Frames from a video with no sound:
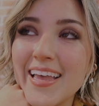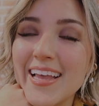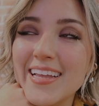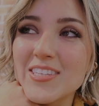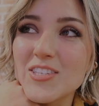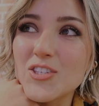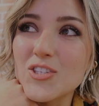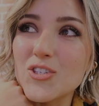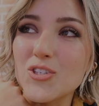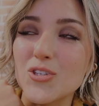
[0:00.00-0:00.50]

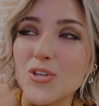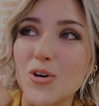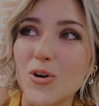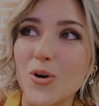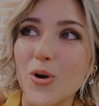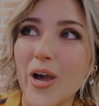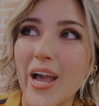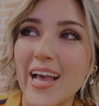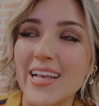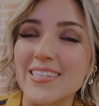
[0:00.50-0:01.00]
And
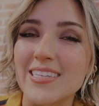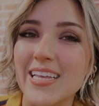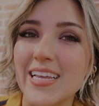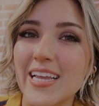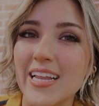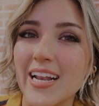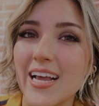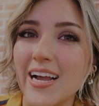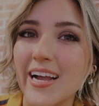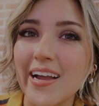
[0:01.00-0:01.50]
so as
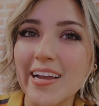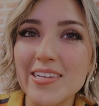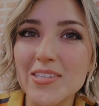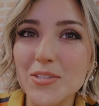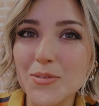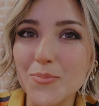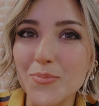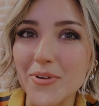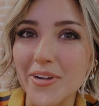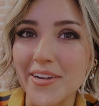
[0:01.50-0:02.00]
like an
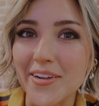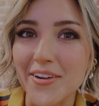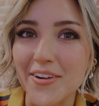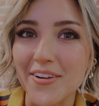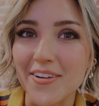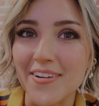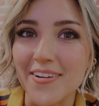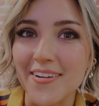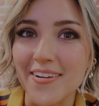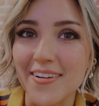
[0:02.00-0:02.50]

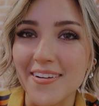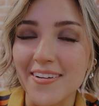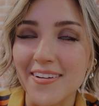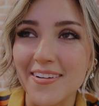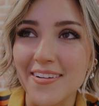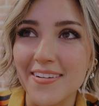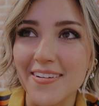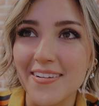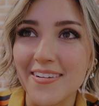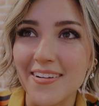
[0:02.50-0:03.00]
icebreaker,
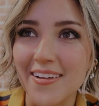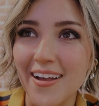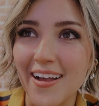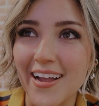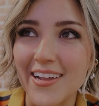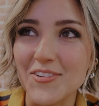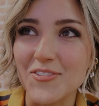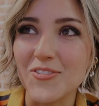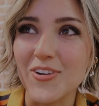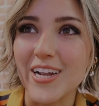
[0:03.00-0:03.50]

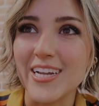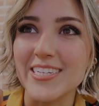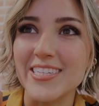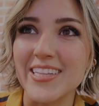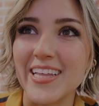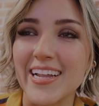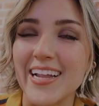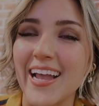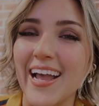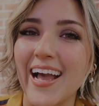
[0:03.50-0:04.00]
I tried
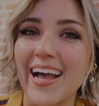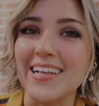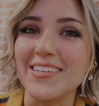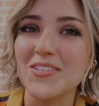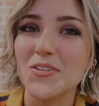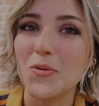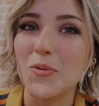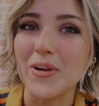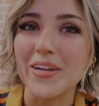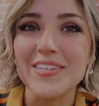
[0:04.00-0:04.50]
to like
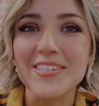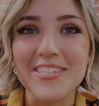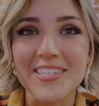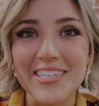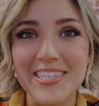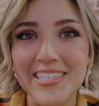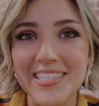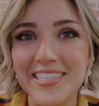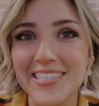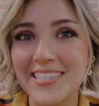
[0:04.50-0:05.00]
ask
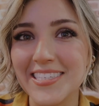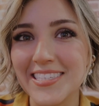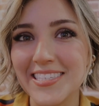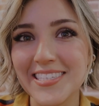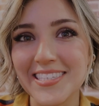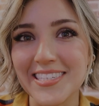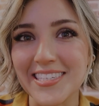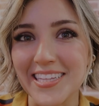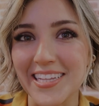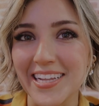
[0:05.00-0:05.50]
questions
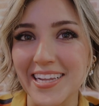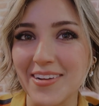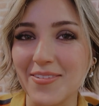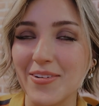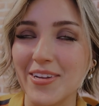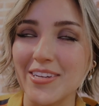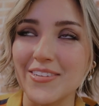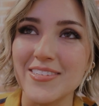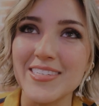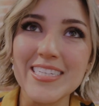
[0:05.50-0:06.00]
like
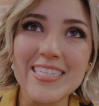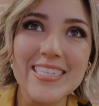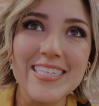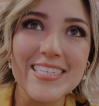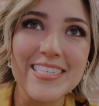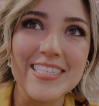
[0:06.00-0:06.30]
what you did